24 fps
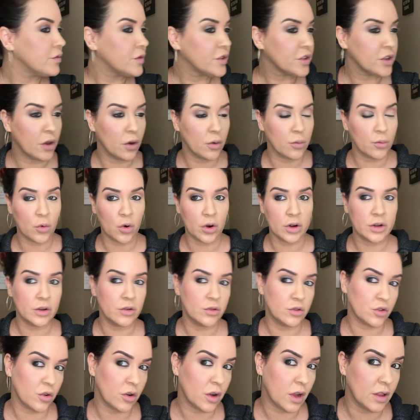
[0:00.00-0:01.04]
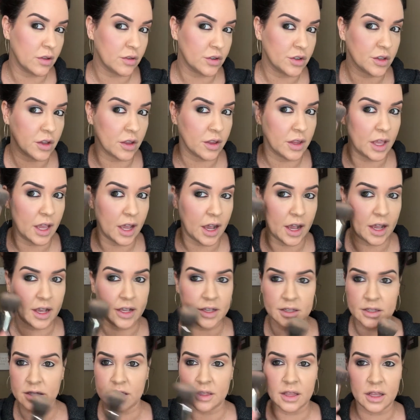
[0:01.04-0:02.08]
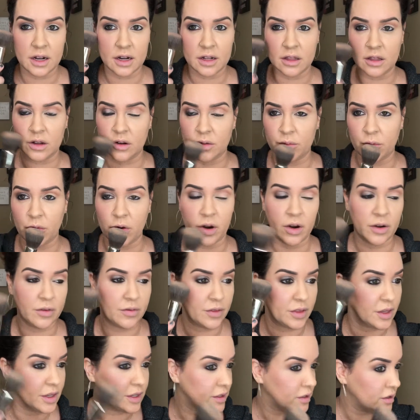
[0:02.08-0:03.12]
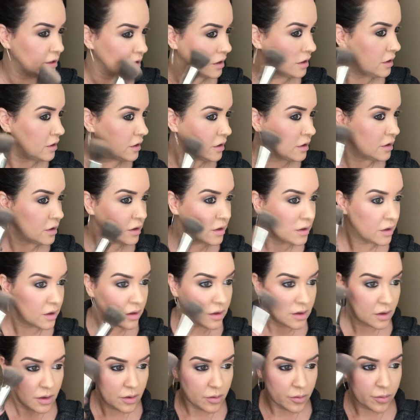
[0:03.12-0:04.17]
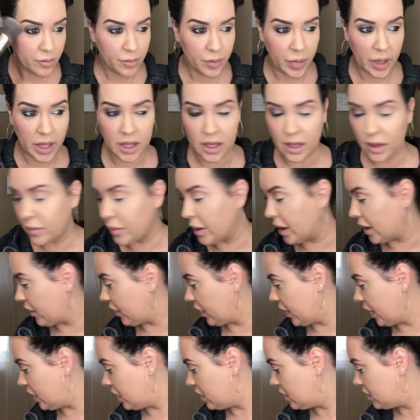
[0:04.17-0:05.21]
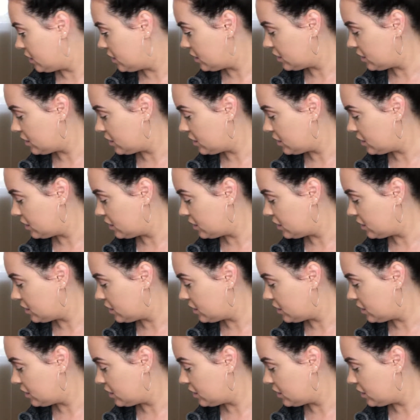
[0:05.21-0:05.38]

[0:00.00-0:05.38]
So more neutral colors on the eyes, then a little more of this pinky berry.